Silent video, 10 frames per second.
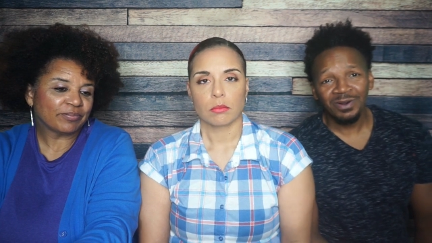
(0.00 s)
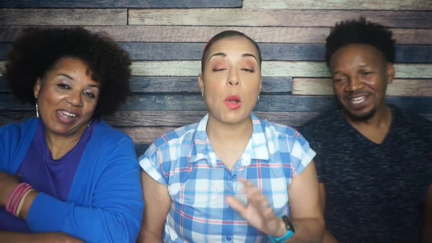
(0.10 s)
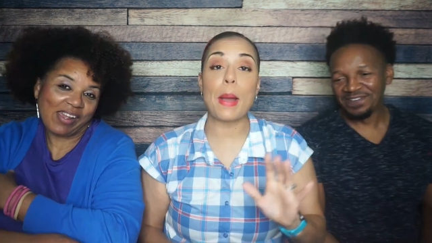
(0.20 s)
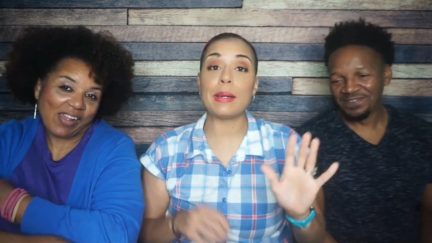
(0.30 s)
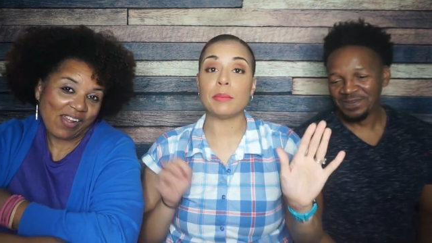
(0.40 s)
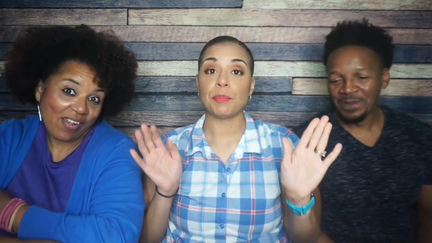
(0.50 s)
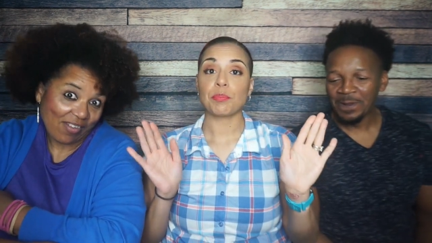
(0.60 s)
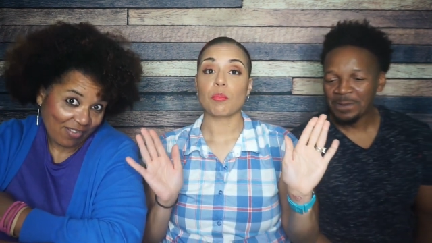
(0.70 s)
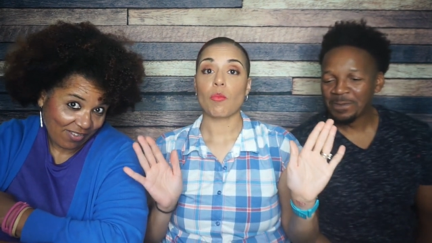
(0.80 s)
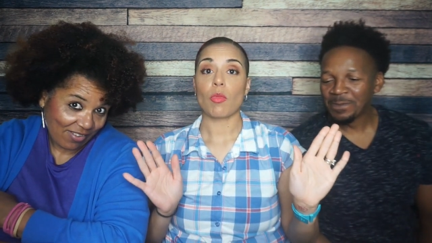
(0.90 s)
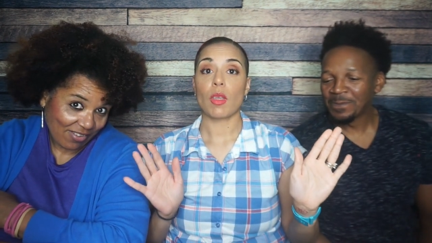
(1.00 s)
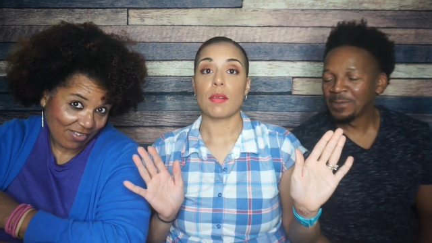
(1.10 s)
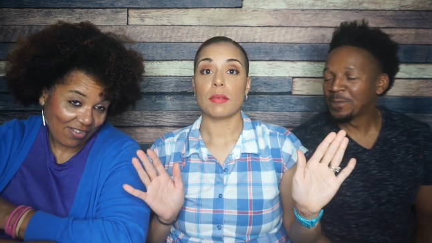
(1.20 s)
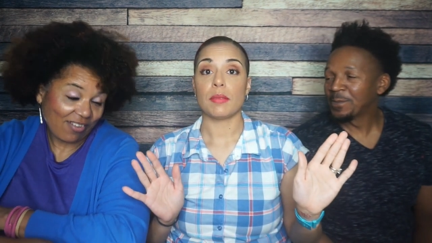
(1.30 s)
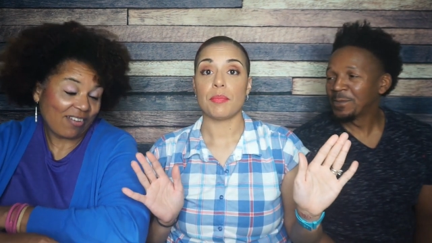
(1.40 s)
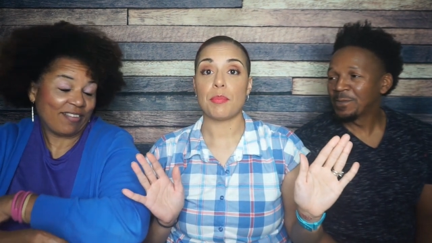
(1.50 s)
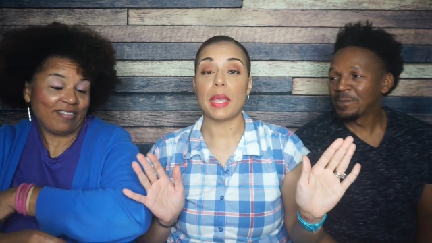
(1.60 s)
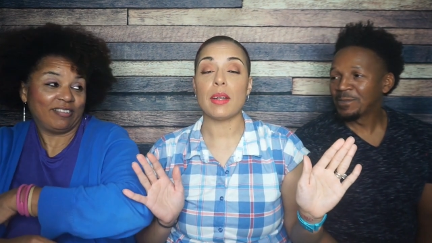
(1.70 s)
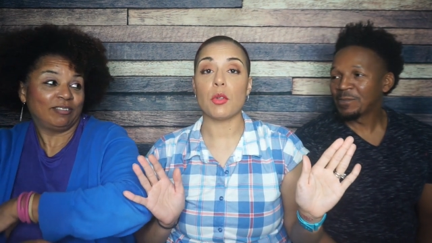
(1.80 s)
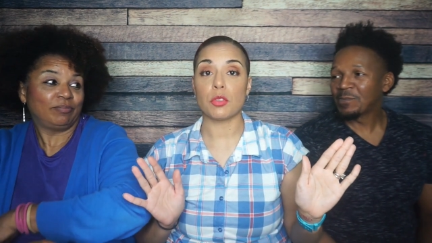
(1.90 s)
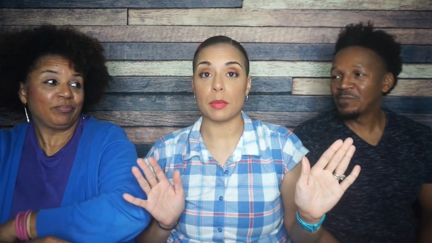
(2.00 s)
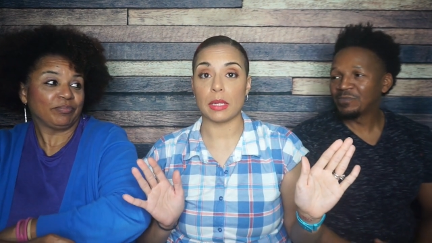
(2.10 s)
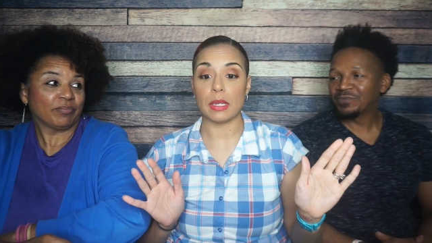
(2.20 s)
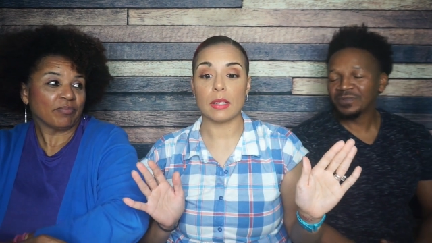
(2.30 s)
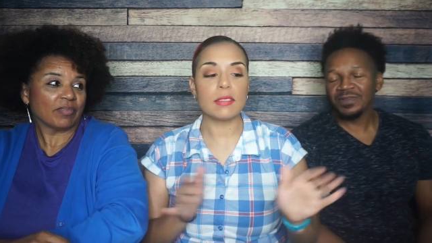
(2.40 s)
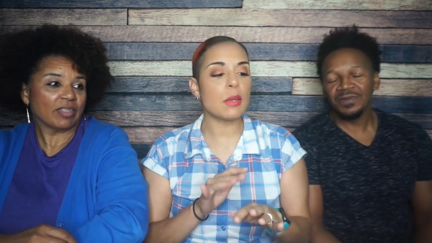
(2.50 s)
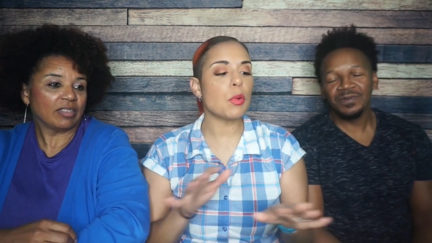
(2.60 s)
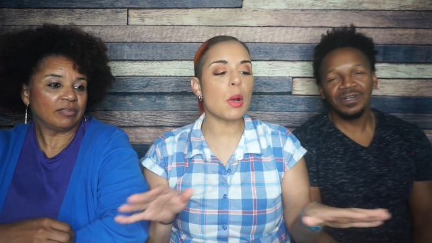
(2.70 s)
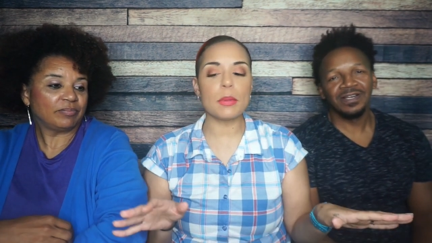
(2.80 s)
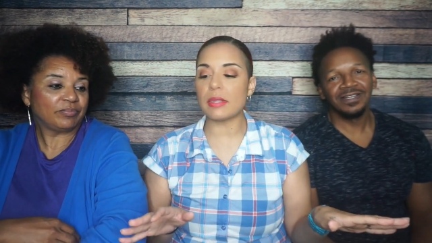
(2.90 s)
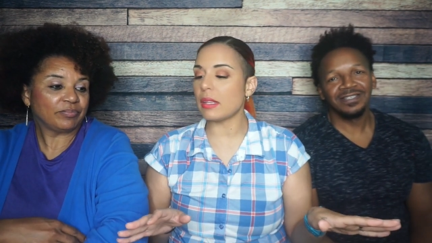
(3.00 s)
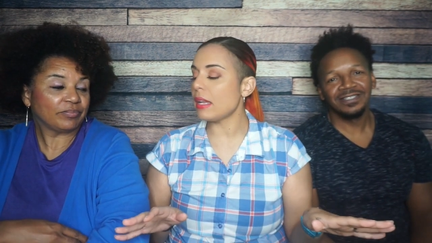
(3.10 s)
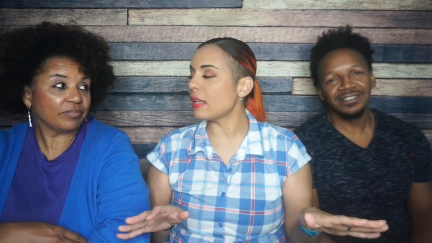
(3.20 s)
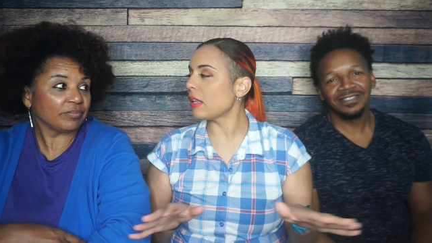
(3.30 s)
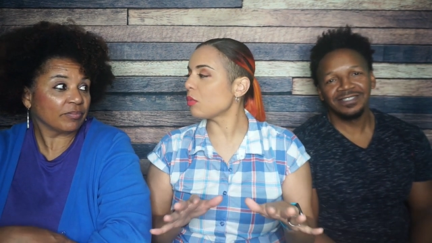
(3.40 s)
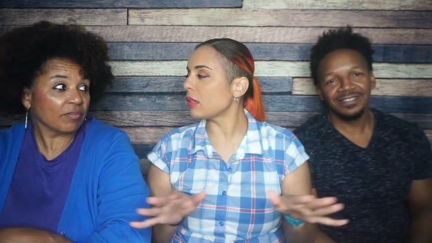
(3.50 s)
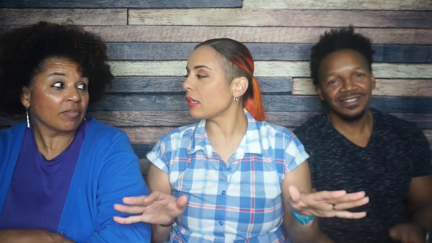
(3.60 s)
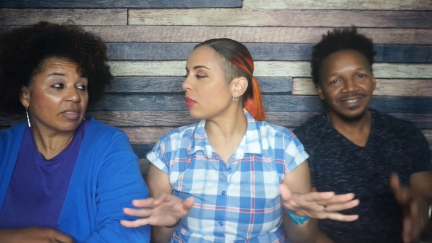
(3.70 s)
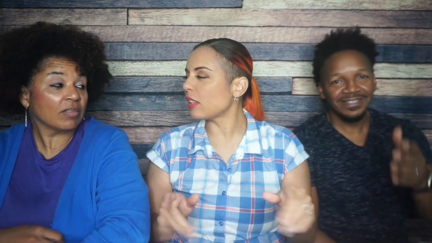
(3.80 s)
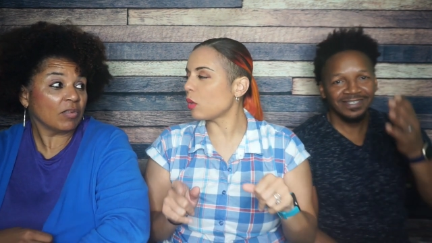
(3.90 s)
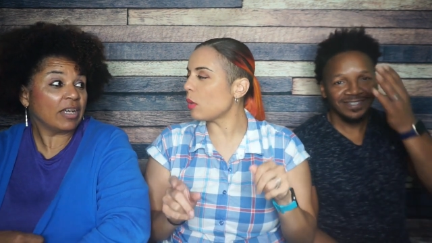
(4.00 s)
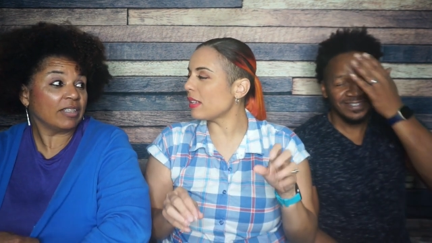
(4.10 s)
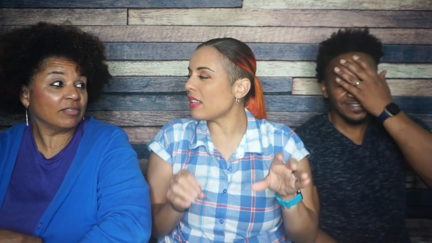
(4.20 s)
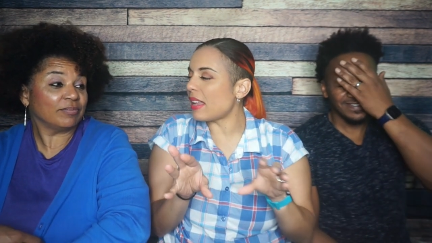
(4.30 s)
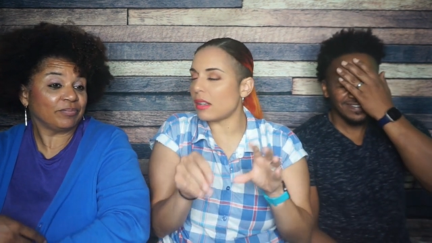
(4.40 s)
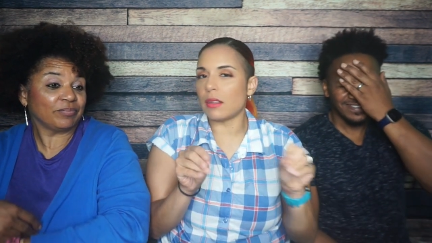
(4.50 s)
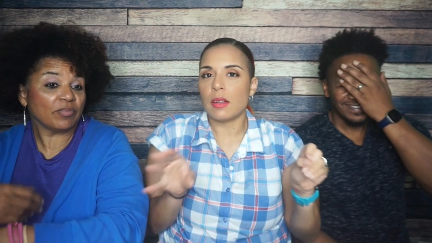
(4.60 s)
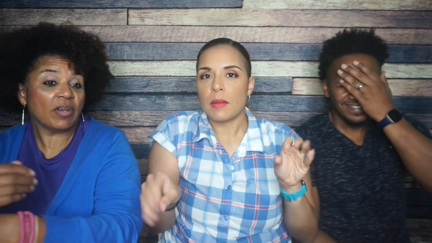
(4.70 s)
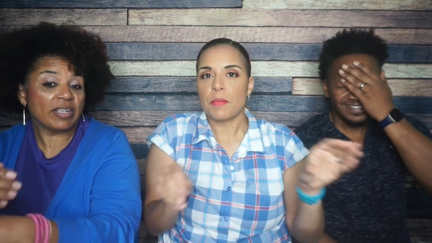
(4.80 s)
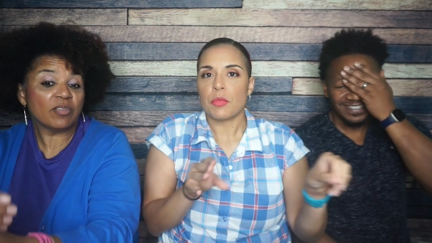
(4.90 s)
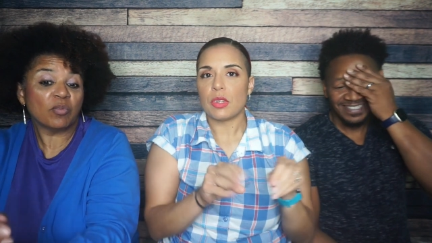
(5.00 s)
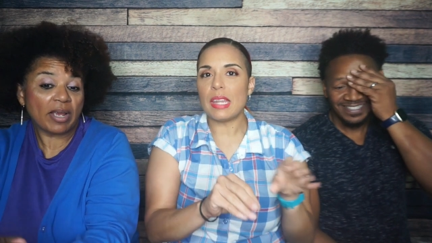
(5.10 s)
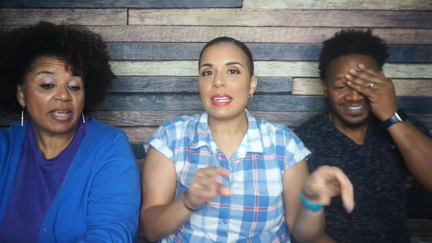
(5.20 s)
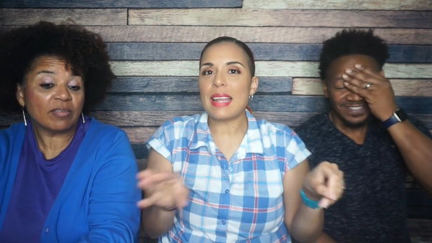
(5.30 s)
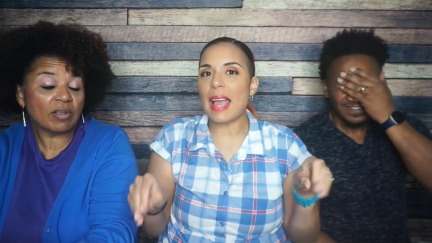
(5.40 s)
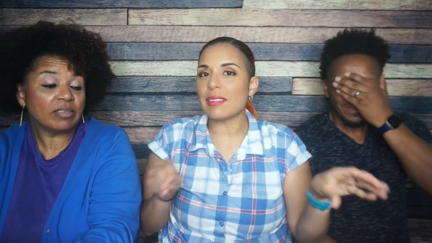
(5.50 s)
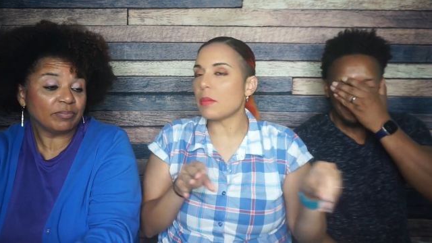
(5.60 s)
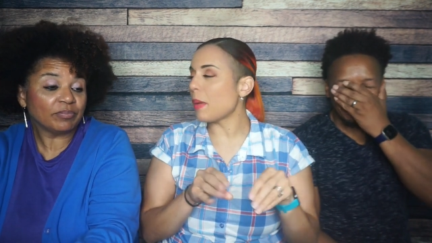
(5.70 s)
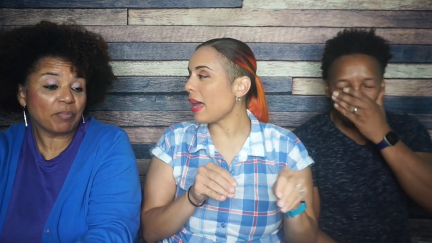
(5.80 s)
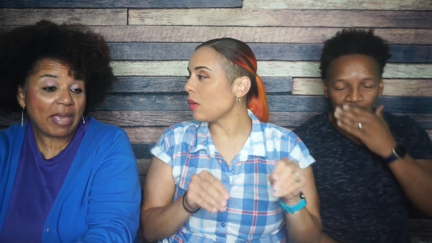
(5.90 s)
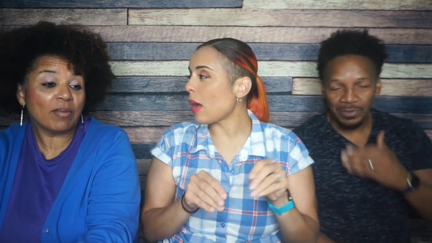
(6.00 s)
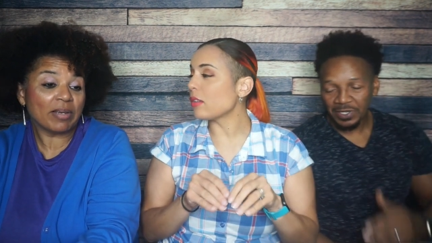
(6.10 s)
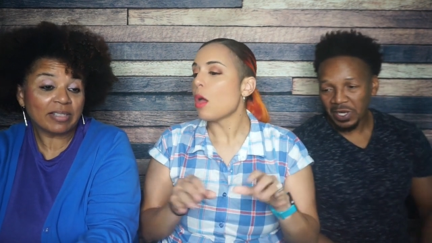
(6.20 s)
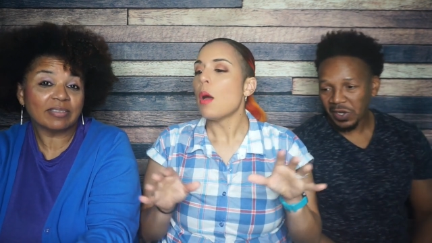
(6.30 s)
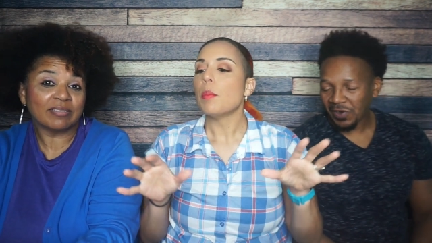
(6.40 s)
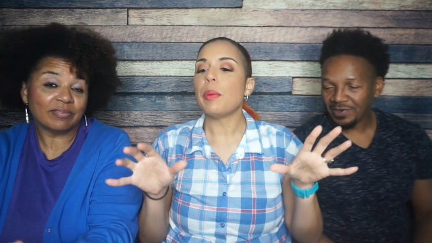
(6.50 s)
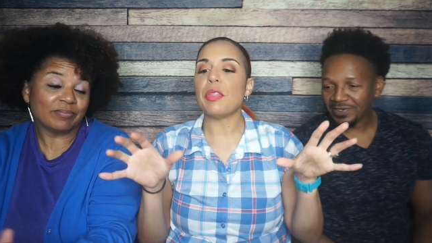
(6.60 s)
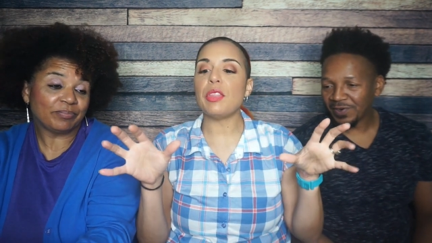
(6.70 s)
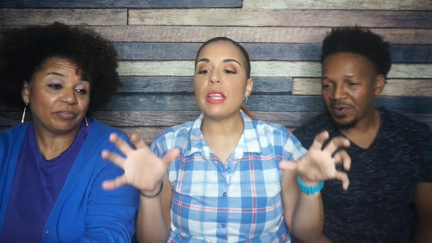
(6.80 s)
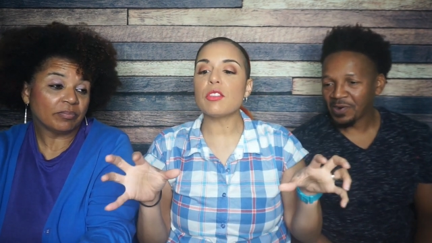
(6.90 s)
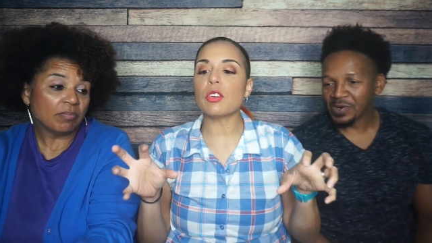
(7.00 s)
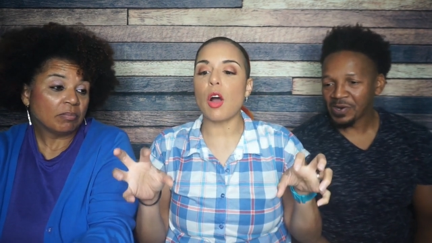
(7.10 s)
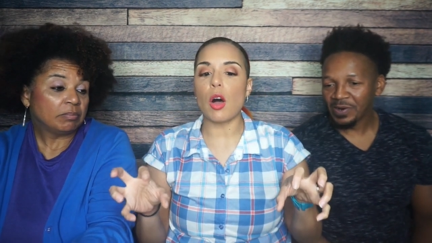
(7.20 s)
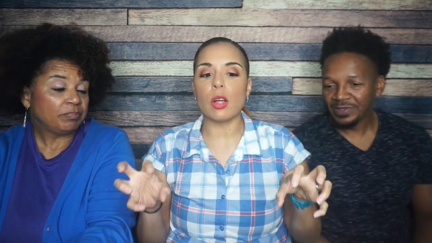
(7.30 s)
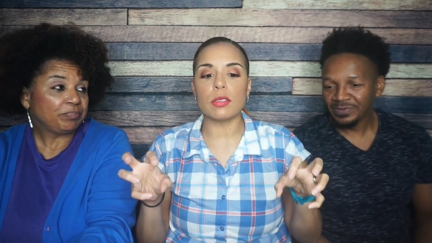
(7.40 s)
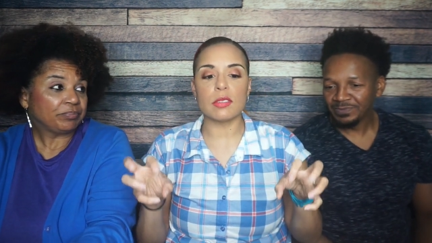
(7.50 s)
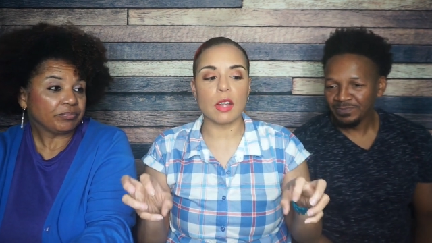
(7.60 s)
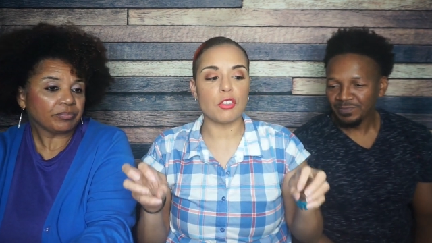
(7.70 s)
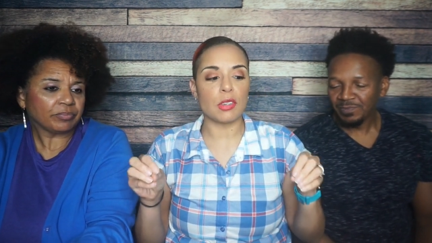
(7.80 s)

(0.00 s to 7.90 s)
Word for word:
Speaker 1: Okay penultimately because see we're almost at the end that's one thing i know like there right, weren't a lot of right, knickknacks right, and paddywhacks but these are all such